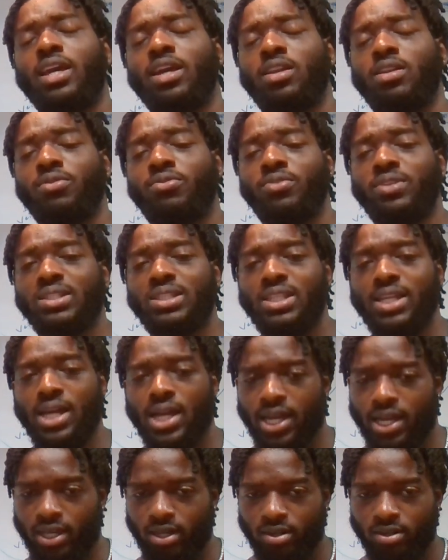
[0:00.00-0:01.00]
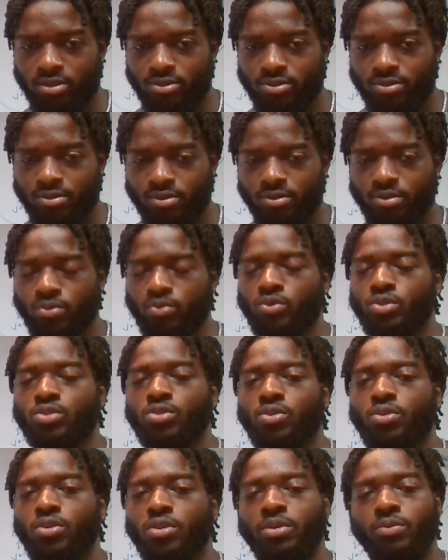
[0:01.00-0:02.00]
elephantitis,
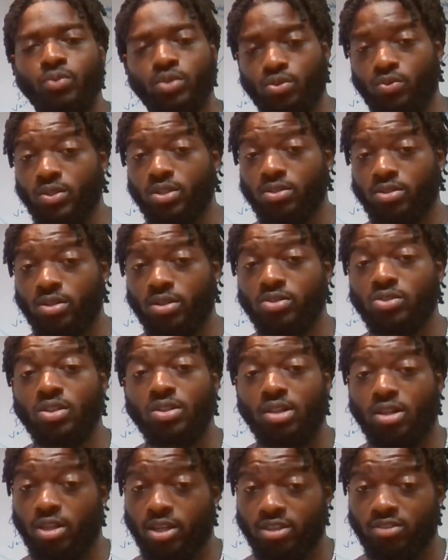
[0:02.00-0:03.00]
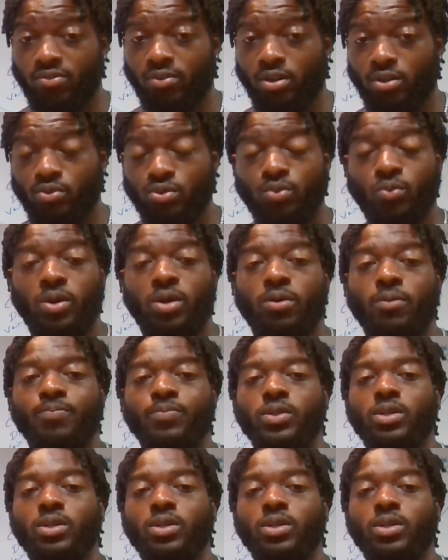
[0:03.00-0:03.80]
which we discussed in the last video as well,